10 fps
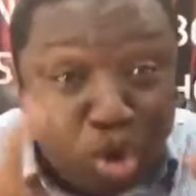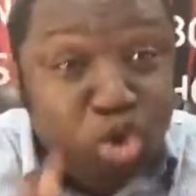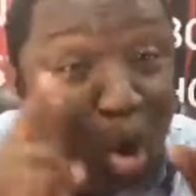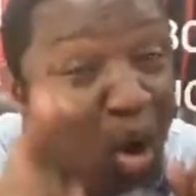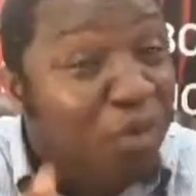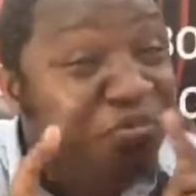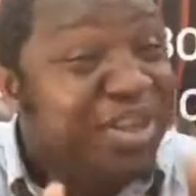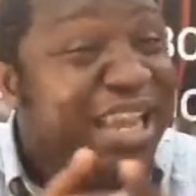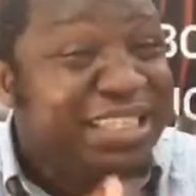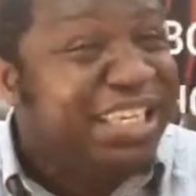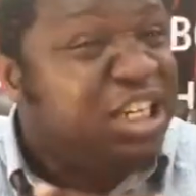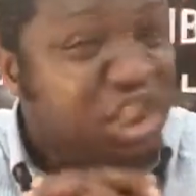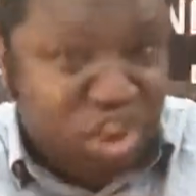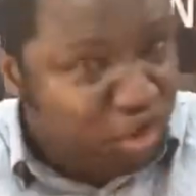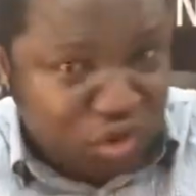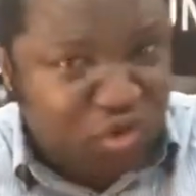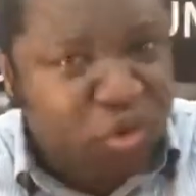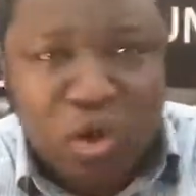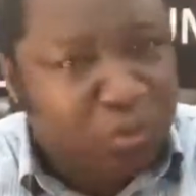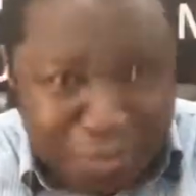Put your confidence in
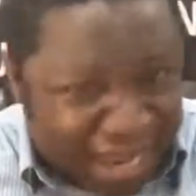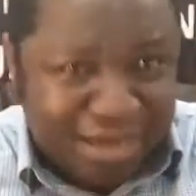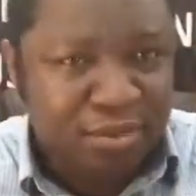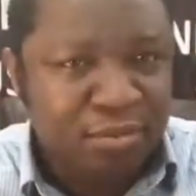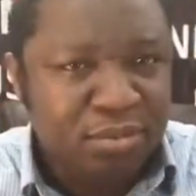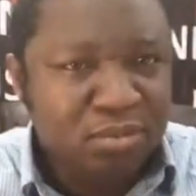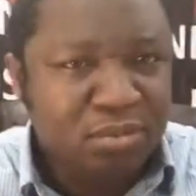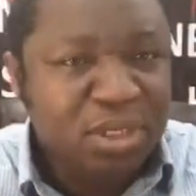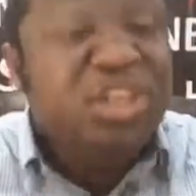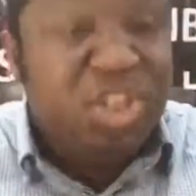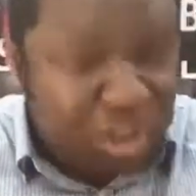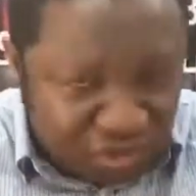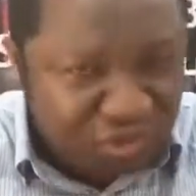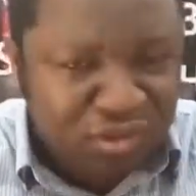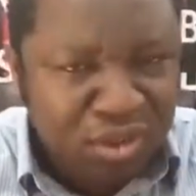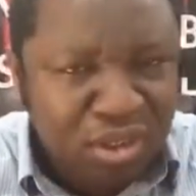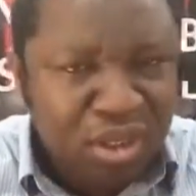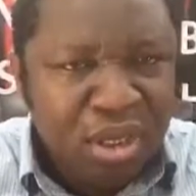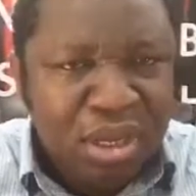Jesus, not man. In Jesus.